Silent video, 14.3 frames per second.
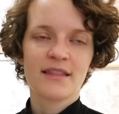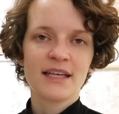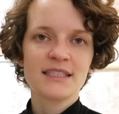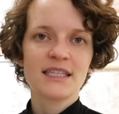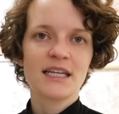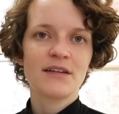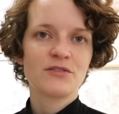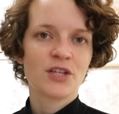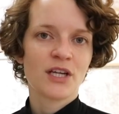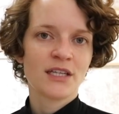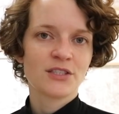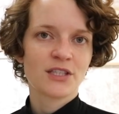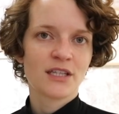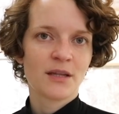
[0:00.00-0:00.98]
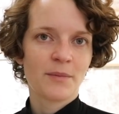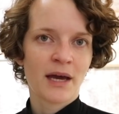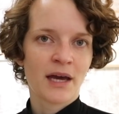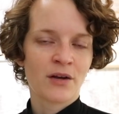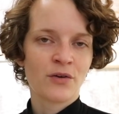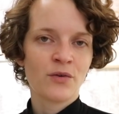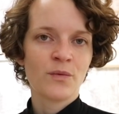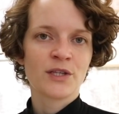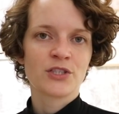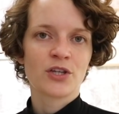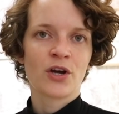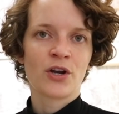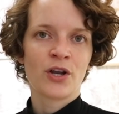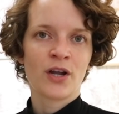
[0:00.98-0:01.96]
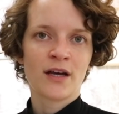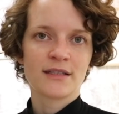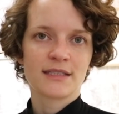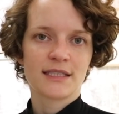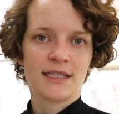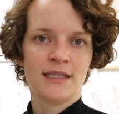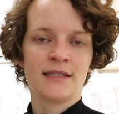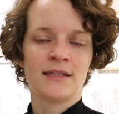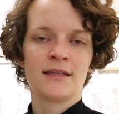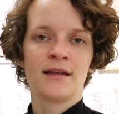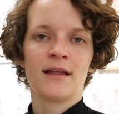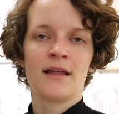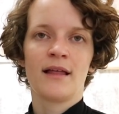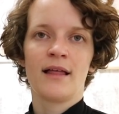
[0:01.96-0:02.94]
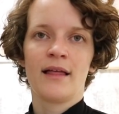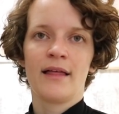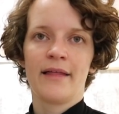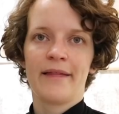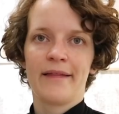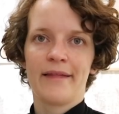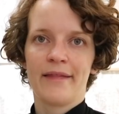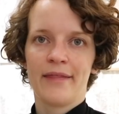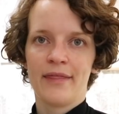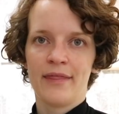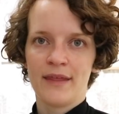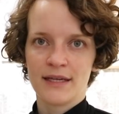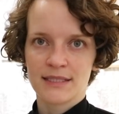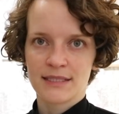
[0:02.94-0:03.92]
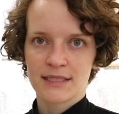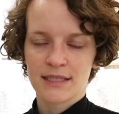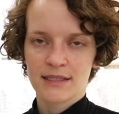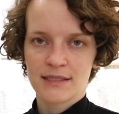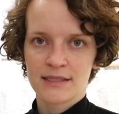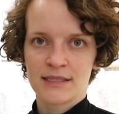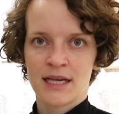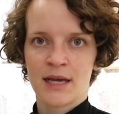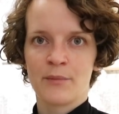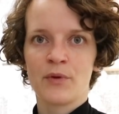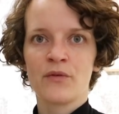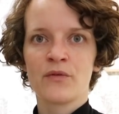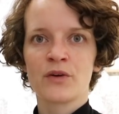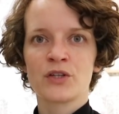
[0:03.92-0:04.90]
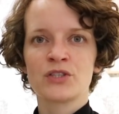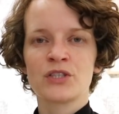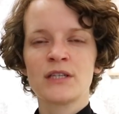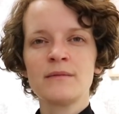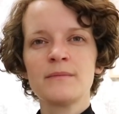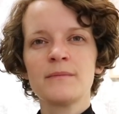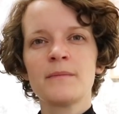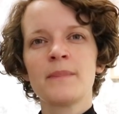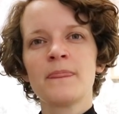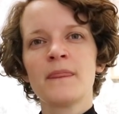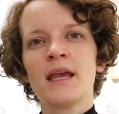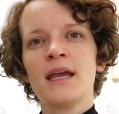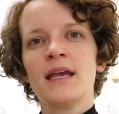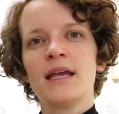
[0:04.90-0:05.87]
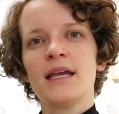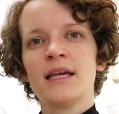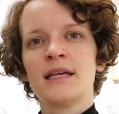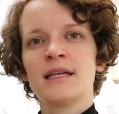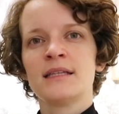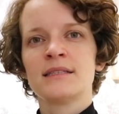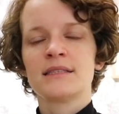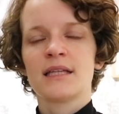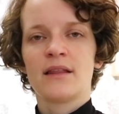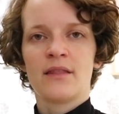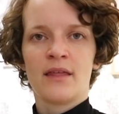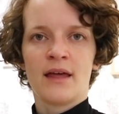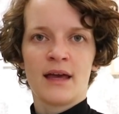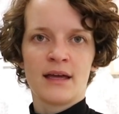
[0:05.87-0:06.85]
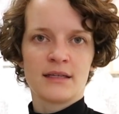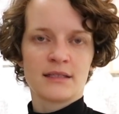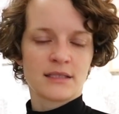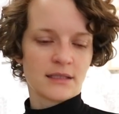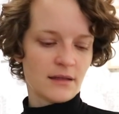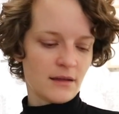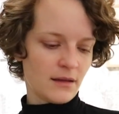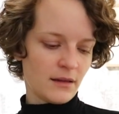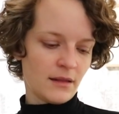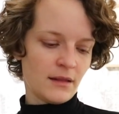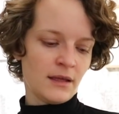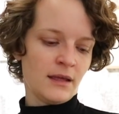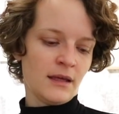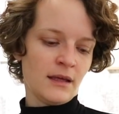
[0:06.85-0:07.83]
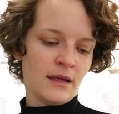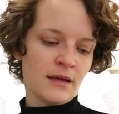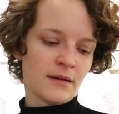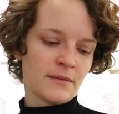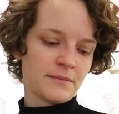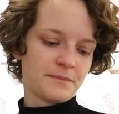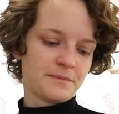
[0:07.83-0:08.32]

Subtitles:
Things that I've changed in the pattern, which are not in this sample version, is that the